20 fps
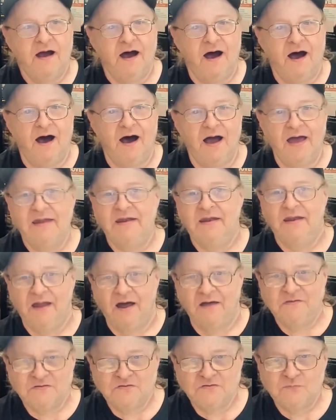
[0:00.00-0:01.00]
and
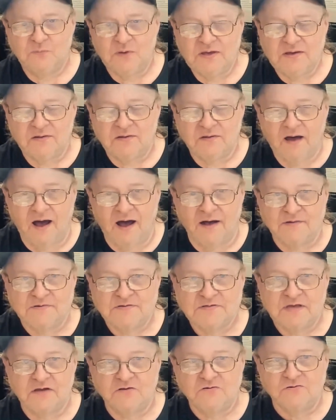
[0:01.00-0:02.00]
this week
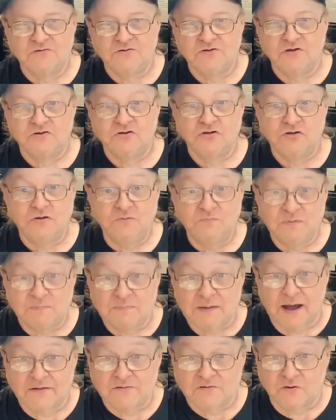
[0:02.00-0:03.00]
schedules should be
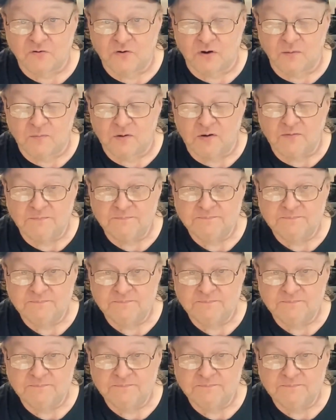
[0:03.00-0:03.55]
back to normal.